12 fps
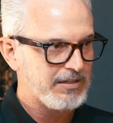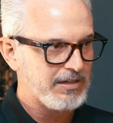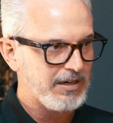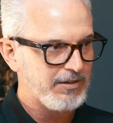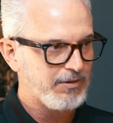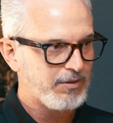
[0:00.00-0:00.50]
that's
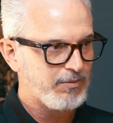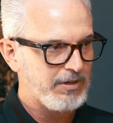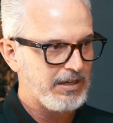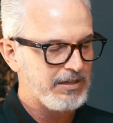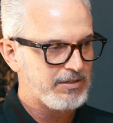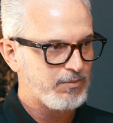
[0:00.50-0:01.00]
under 3
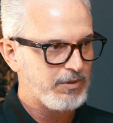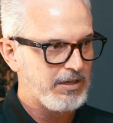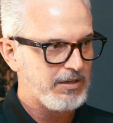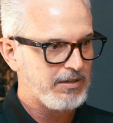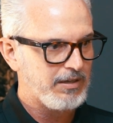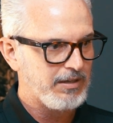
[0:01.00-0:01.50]
days a
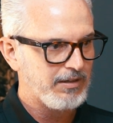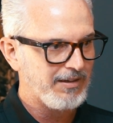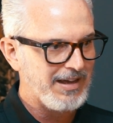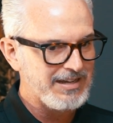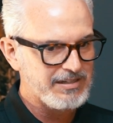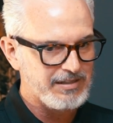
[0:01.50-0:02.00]
week
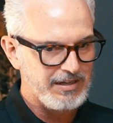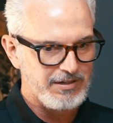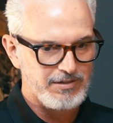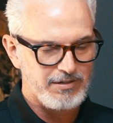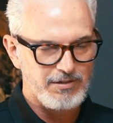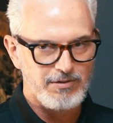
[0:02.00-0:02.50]
unless they
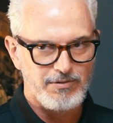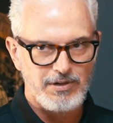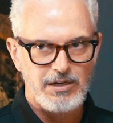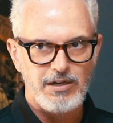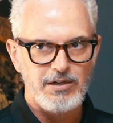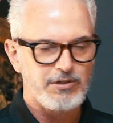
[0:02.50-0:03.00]
do
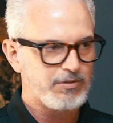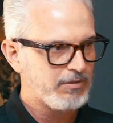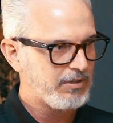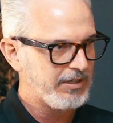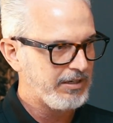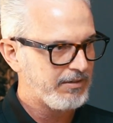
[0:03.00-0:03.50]
an initial
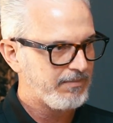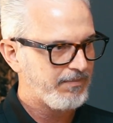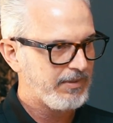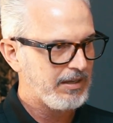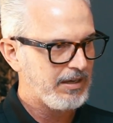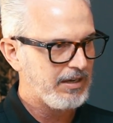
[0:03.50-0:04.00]
clean.
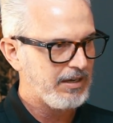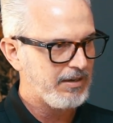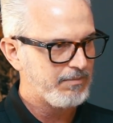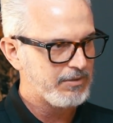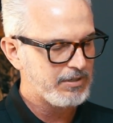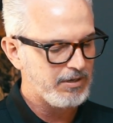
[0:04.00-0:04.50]

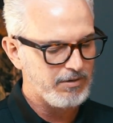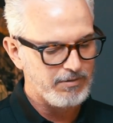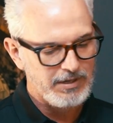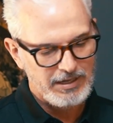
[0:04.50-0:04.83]
So